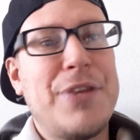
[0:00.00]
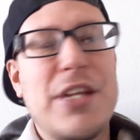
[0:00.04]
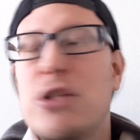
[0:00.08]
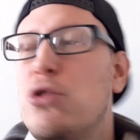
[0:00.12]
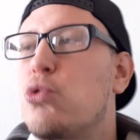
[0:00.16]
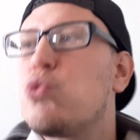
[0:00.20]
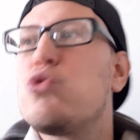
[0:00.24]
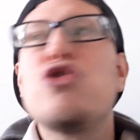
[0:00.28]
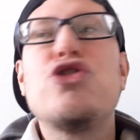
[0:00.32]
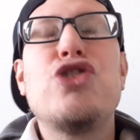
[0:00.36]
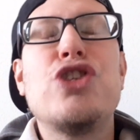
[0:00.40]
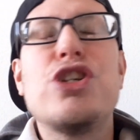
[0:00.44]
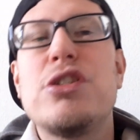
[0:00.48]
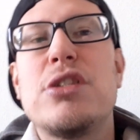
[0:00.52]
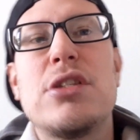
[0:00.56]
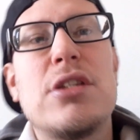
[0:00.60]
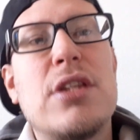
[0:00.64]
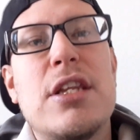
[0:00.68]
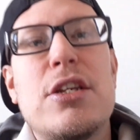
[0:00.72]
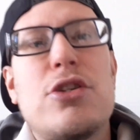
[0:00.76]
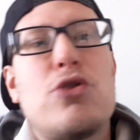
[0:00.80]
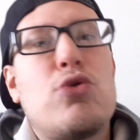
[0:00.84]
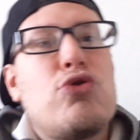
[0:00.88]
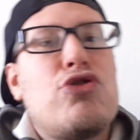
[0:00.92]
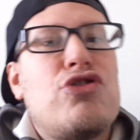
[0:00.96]
This
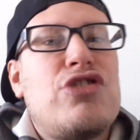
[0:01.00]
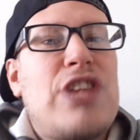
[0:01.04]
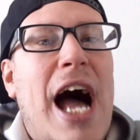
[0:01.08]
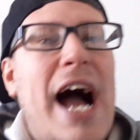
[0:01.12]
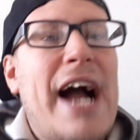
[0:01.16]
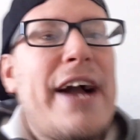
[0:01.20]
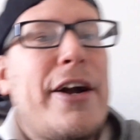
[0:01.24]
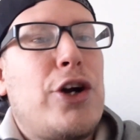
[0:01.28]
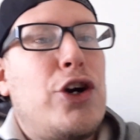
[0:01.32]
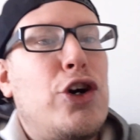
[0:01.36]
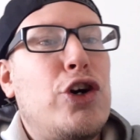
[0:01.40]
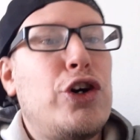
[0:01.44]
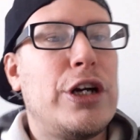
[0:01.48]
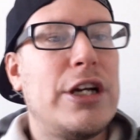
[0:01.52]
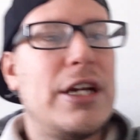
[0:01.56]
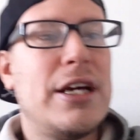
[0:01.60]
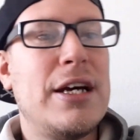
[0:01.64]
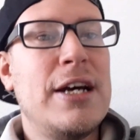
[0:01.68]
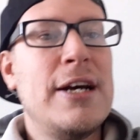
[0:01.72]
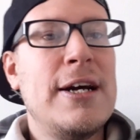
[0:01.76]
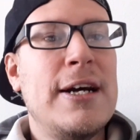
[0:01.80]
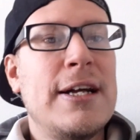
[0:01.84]
was not good.